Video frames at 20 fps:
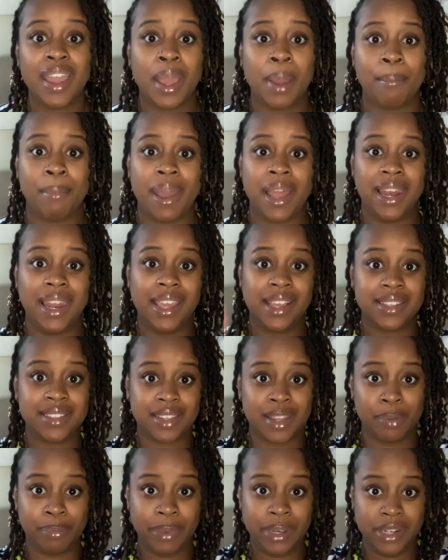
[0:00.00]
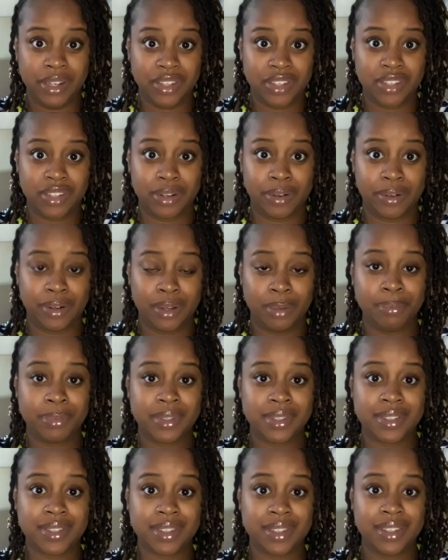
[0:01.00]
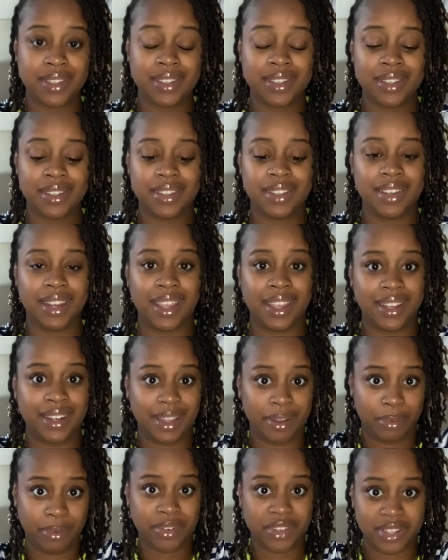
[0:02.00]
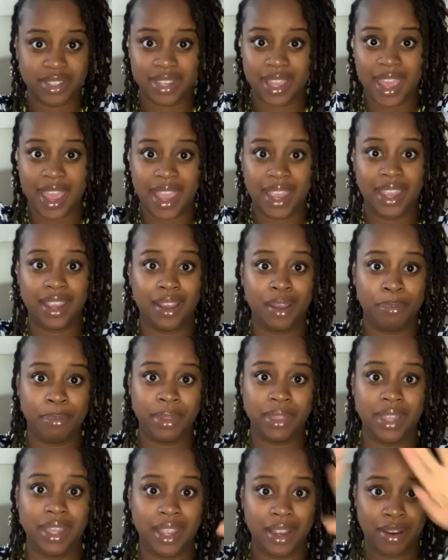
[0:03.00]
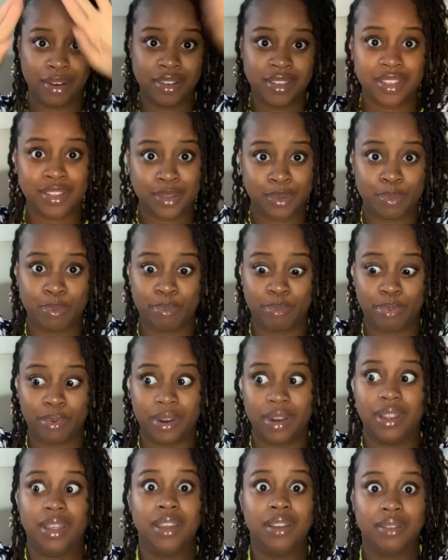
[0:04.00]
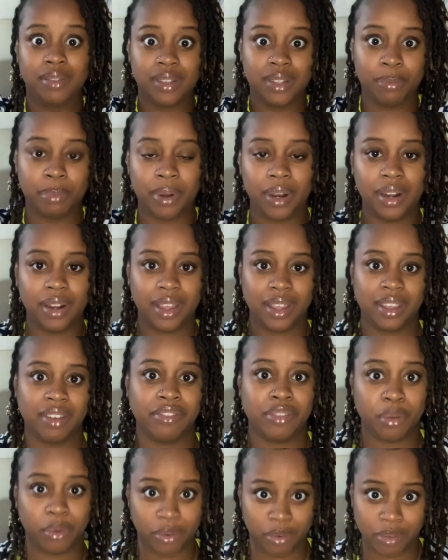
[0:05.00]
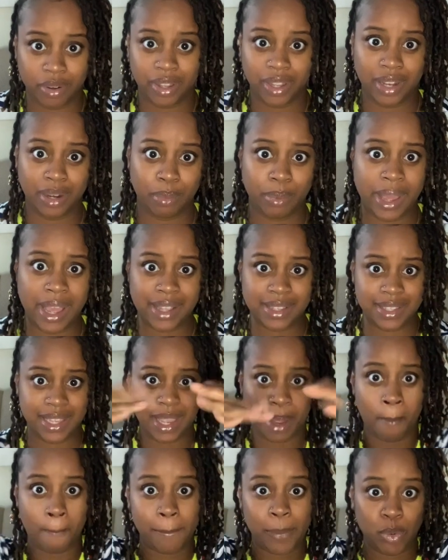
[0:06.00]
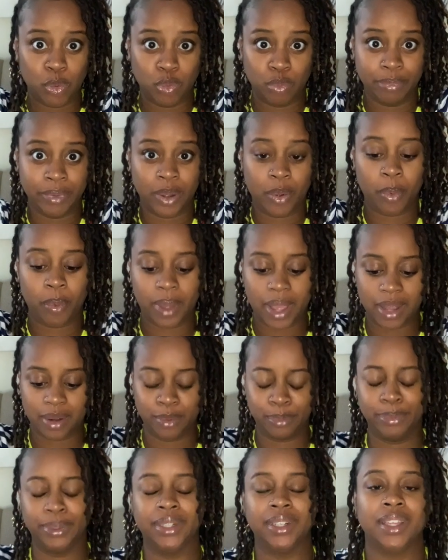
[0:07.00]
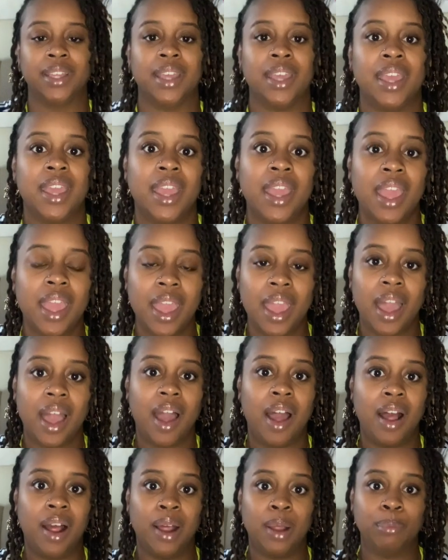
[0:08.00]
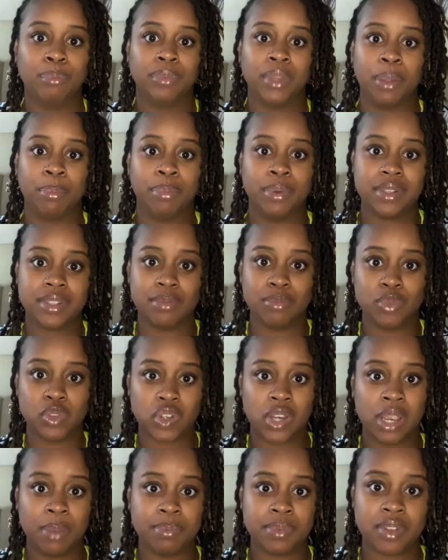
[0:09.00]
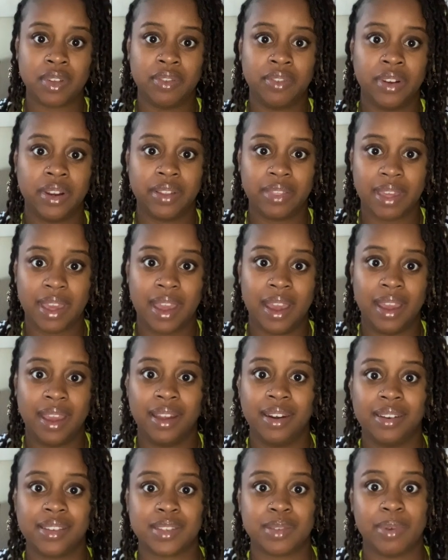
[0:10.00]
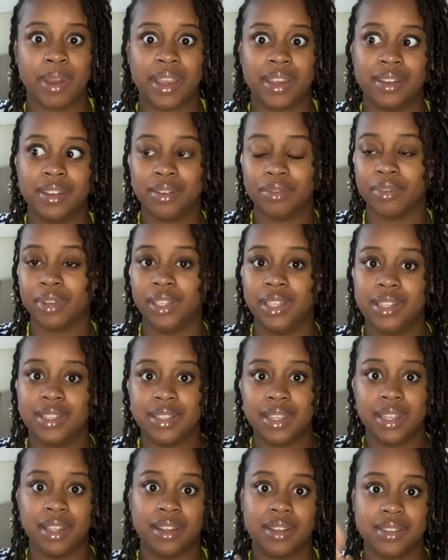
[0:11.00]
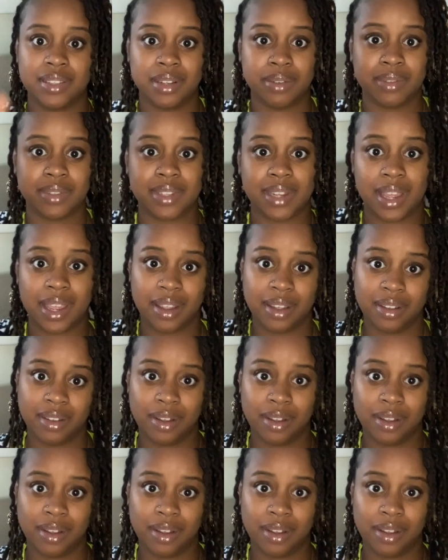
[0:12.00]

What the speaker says: my legs up in stirrups, like they were just hanging up in the air, spread eagle apart, like if you were going to get a wax, like boom, wide open. They put some drapes over that, so I couldn't really see, because there was like